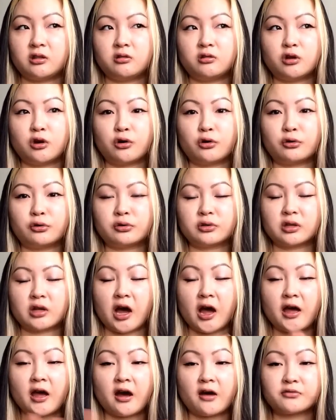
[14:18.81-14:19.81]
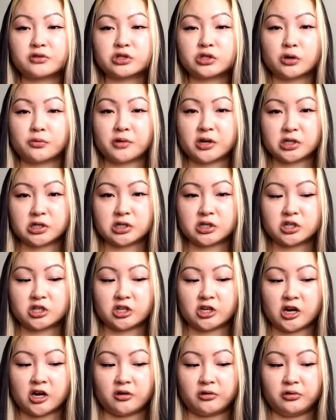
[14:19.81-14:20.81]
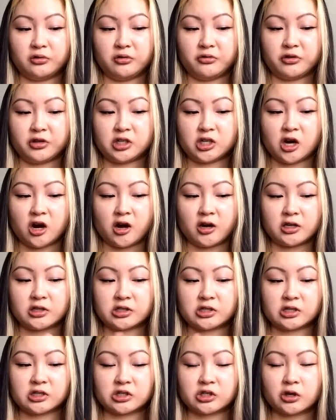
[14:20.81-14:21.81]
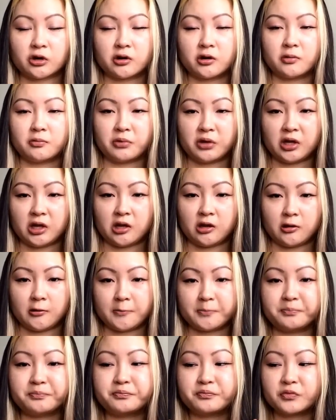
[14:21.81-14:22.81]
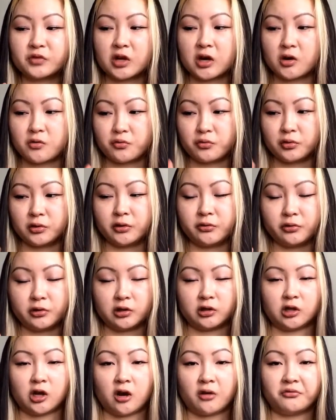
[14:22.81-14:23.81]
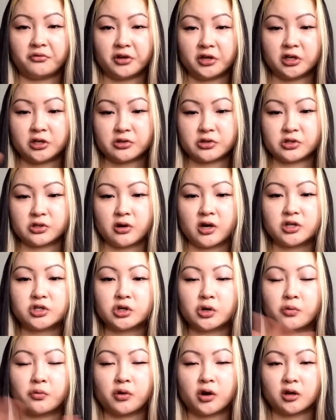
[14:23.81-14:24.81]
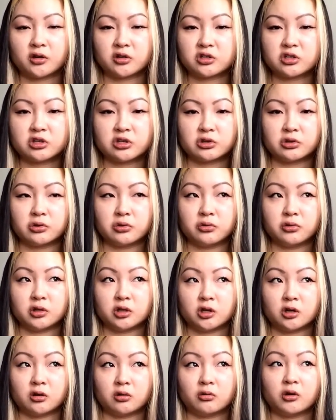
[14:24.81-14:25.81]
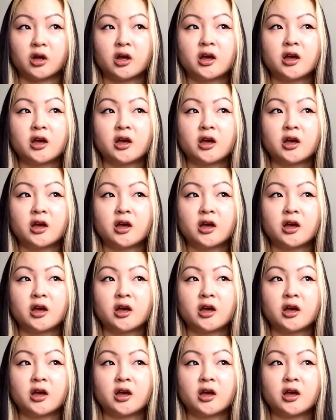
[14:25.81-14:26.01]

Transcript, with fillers: though I have so much Chanel and Louis Vuitton, it's it's gonna be a really, really long video, so I don't want to, you know,